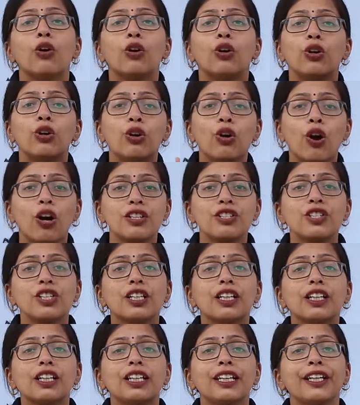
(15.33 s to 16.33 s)

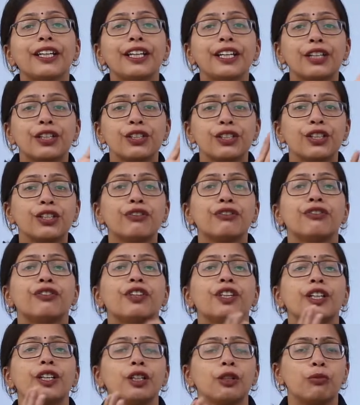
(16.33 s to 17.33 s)
logically
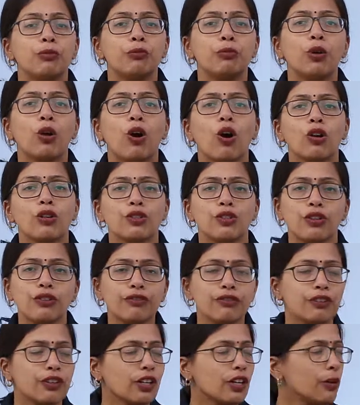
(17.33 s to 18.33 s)
different blocks of